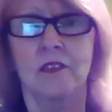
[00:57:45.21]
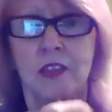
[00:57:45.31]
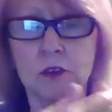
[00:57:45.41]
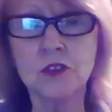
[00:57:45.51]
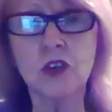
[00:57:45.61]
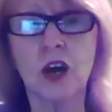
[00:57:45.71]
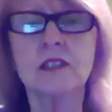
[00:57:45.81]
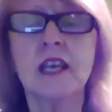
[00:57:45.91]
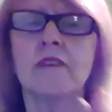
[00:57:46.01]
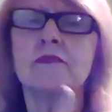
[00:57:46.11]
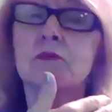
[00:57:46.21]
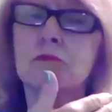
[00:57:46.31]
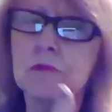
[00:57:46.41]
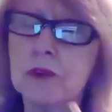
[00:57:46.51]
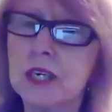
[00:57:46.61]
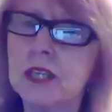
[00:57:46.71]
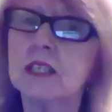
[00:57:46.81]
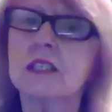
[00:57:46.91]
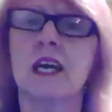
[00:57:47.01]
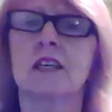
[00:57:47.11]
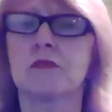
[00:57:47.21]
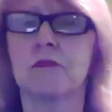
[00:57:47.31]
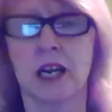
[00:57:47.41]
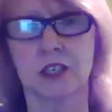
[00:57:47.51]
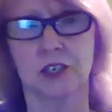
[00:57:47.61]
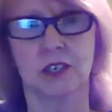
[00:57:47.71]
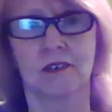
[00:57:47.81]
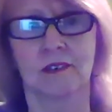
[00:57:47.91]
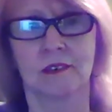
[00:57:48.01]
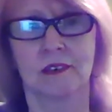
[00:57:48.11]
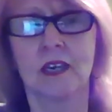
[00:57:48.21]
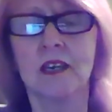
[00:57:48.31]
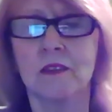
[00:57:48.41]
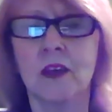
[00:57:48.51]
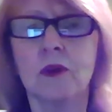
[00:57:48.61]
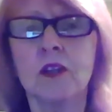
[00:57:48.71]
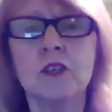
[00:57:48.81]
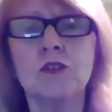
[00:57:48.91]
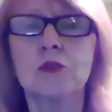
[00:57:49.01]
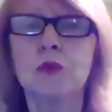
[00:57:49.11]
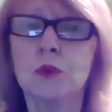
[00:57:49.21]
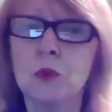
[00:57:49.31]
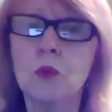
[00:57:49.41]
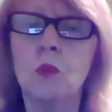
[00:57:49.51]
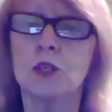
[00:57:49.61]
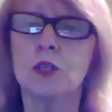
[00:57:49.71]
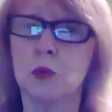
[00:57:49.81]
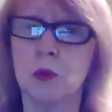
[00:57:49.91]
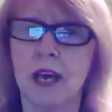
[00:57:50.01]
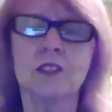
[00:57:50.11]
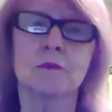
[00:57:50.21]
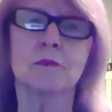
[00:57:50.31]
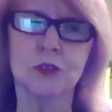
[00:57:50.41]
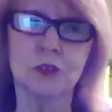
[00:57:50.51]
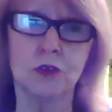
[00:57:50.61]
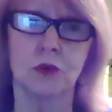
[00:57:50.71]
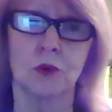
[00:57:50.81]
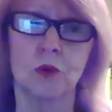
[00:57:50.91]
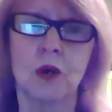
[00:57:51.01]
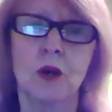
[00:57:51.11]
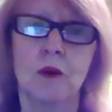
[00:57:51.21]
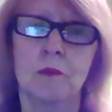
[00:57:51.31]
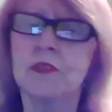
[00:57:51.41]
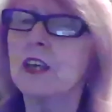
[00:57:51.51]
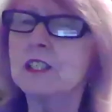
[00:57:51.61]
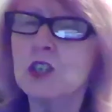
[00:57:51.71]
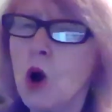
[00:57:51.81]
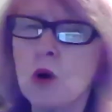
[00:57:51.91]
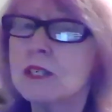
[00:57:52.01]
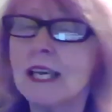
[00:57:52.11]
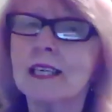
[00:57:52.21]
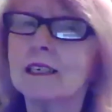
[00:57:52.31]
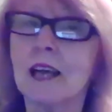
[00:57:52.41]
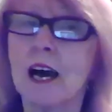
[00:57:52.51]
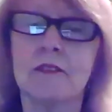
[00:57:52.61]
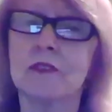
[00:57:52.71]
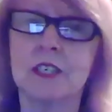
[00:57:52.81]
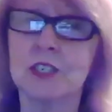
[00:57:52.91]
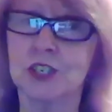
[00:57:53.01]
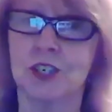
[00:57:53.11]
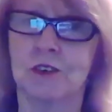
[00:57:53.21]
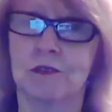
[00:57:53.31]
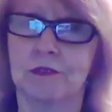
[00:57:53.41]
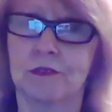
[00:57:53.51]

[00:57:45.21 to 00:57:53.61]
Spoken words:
Those dogs have to really take direction. They really do what you ask them to do, but they don't take a lot of initiative.